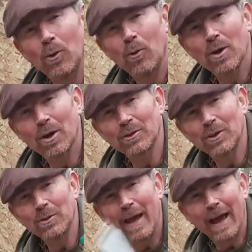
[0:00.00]
All I've got to
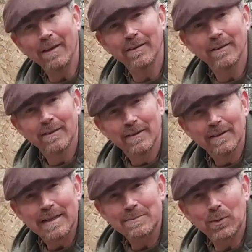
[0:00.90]
do now
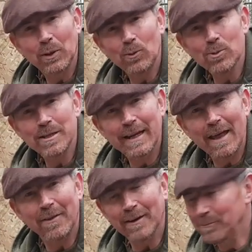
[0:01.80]
is put it all
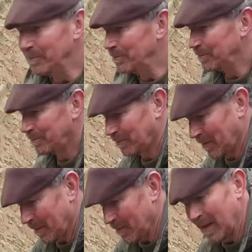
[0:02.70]
together.
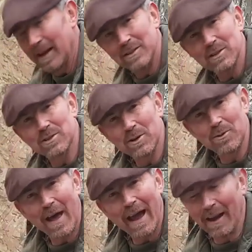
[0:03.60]
And to do
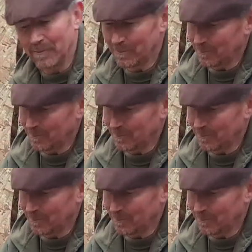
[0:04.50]
that,